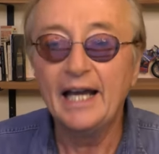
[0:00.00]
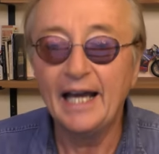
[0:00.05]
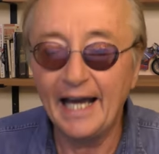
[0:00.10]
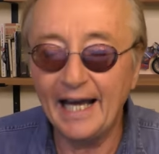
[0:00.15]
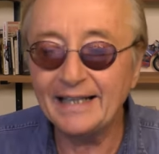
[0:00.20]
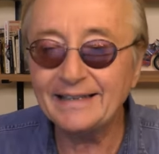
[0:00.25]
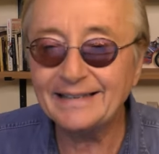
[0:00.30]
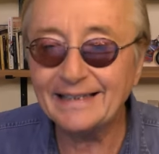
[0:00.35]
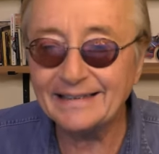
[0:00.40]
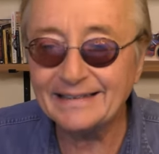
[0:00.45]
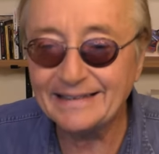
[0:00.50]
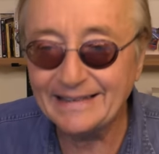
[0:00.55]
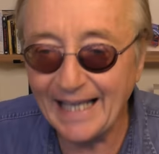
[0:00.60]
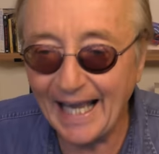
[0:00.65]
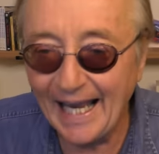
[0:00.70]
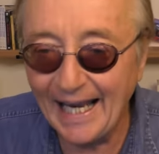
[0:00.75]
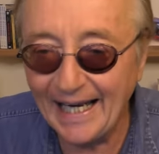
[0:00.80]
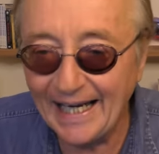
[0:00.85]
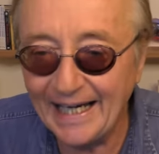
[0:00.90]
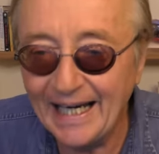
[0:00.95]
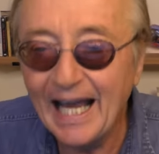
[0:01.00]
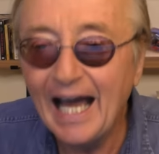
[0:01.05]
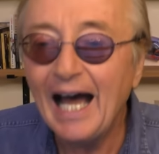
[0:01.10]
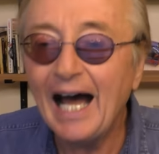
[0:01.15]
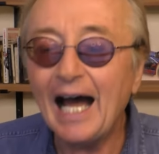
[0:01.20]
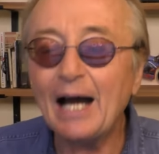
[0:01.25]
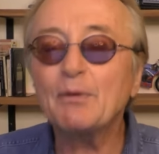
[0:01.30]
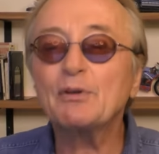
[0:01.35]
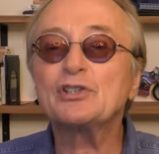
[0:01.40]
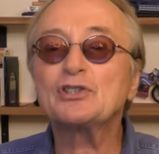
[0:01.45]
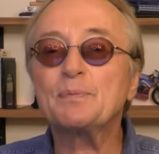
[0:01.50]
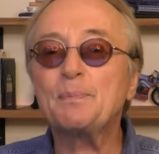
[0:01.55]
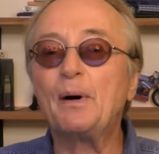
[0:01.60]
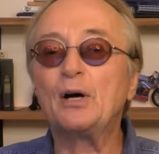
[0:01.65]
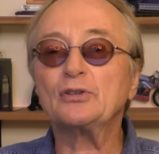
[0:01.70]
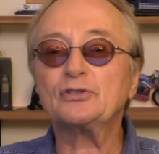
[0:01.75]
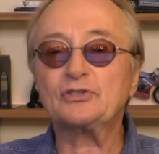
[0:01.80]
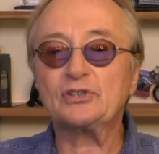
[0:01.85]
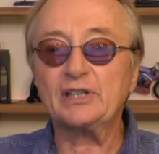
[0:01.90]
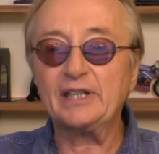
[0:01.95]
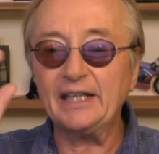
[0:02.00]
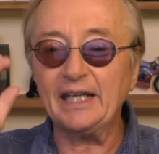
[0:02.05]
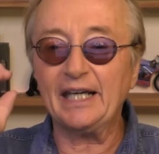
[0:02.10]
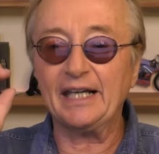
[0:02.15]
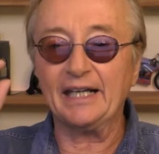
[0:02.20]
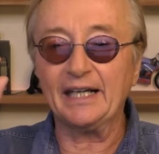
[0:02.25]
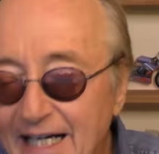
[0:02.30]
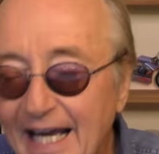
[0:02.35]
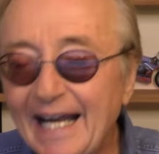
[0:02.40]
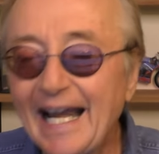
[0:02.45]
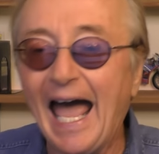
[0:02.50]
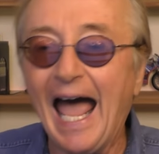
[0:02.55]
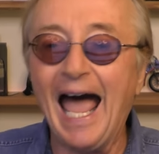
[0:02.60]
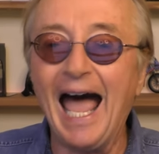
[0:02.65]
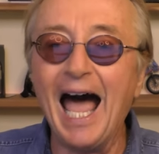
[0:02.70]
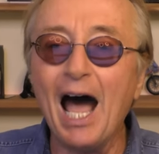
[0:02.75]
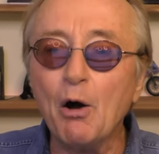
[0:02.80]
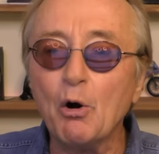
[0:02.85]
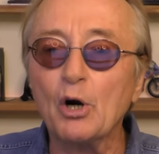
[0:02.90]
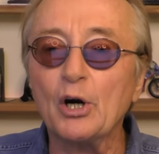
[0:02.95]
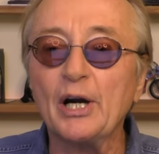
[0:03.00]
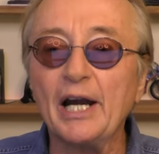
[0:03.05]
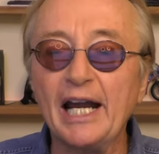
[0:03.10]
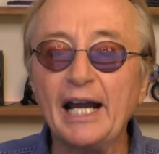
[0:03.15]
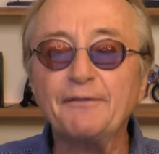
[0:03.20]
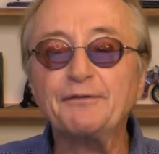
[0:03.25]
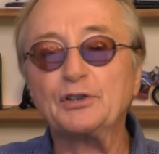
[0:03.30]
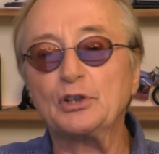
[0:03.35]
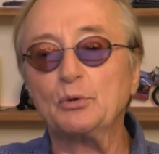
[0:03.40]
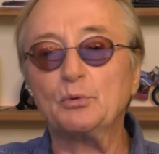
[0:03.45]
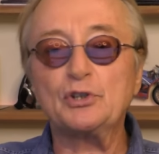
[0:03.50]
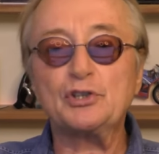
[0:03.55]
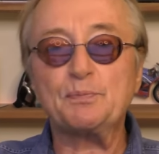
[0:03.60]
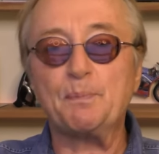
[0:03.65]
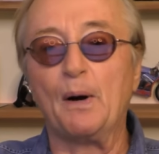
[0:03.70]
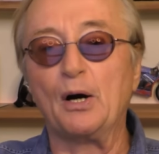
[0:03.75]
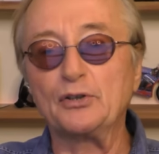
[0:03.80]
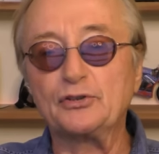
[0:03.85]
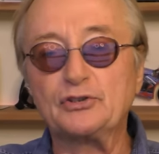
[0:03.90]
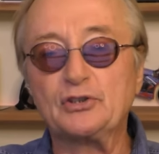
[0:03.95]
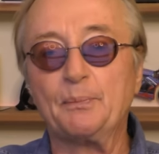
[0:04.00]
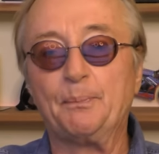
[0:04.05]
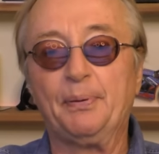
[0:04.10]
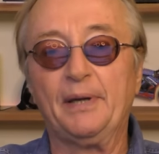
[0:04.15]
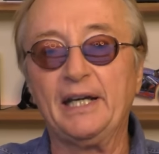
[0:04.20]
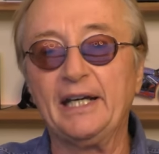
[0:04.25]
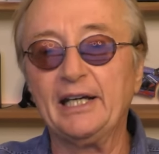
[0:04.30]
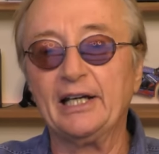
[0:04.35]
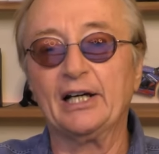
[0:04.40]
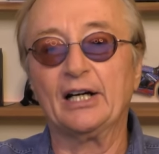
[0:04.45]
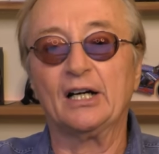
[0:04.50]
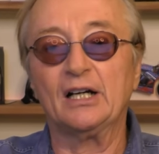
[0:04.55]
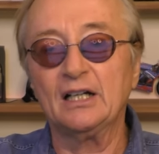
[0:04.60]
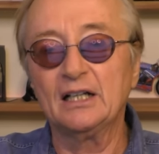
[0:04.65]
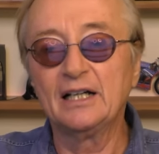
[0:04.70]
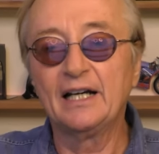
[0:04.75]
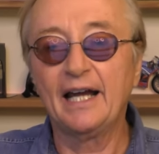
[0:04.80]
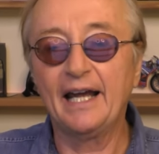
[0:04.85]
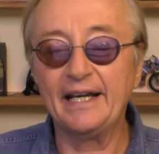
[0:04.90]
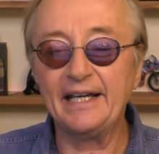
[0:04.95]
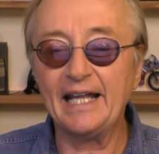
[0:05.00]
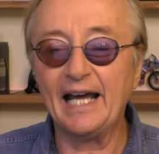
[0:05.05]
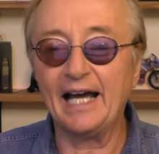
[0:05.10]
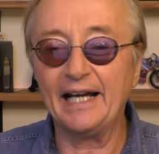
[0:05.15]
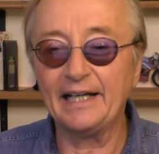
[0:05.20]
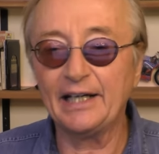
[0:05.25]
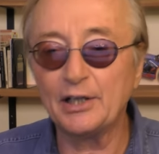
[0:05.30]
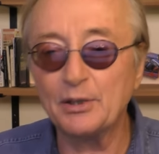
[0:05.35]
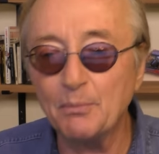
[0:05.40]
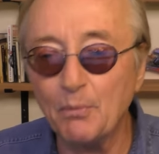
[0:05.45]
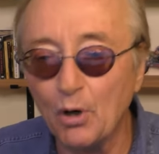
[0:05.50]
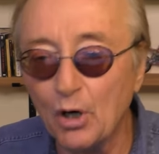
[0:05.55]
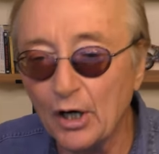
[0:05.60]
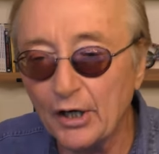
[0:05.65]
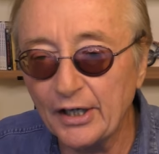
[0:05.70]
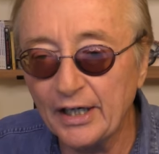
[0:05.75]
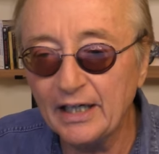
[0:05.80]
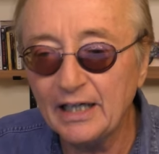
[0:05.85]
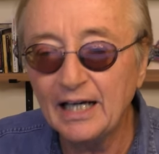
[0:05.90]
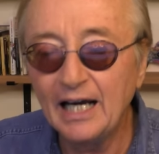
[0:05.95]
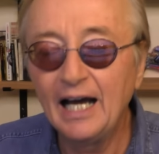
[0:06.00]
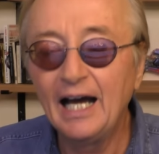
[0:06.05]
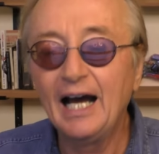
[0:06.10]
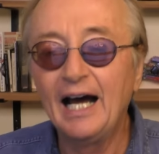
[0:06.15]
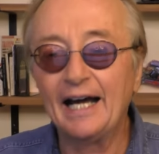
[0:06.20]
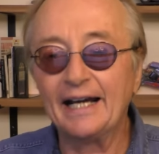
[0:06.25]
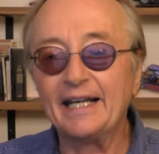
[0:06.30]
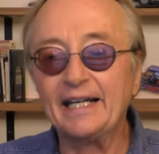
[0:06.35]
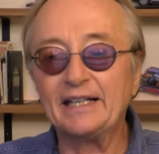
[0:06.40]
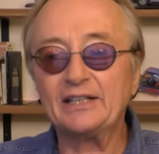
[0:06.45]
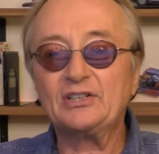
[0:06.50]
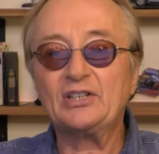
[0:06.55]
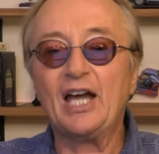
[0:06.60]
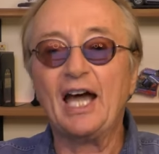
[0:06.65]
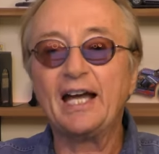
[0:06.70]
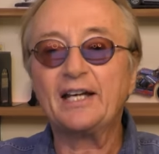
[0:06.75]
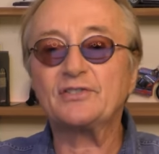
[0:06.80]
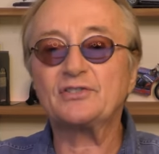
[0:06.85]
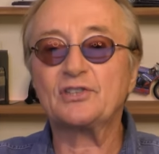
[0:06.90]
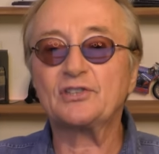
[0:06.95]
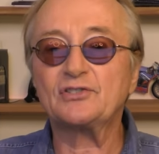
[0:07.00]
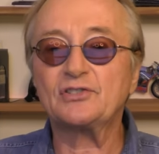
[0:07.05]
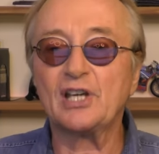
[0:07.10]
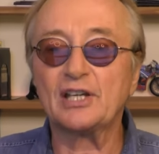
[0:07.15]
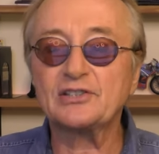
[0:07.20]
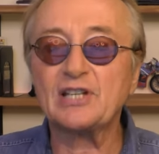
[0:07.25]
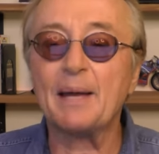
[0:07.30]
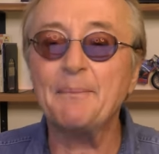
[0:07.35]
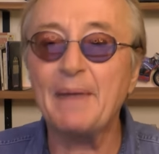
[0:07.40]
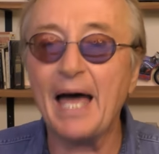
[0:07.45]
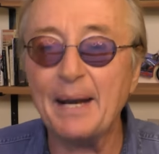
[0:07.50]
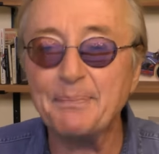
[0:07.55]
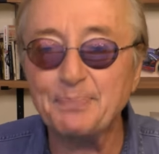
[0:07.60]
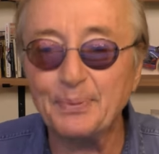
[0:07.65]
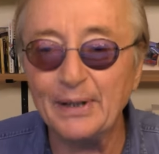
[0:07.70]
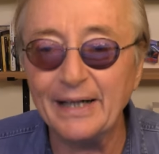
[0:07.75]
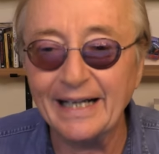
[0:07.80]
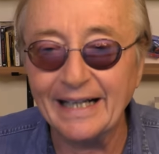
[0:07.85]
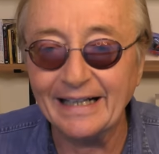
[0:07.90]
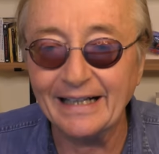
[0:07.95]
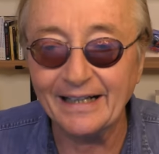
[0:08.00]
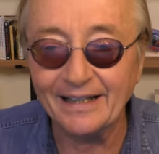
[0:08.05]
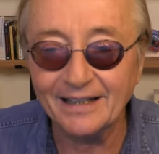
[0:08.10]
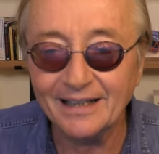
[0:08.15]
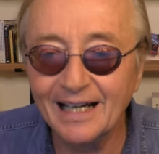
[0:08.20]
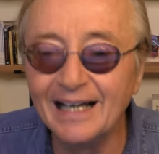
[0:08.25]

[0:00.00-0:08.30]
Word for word: And the day I was supposed to get it, an hour after it was supposed to be here at 9 in the morning, I get a text that says, I'm not bringing it.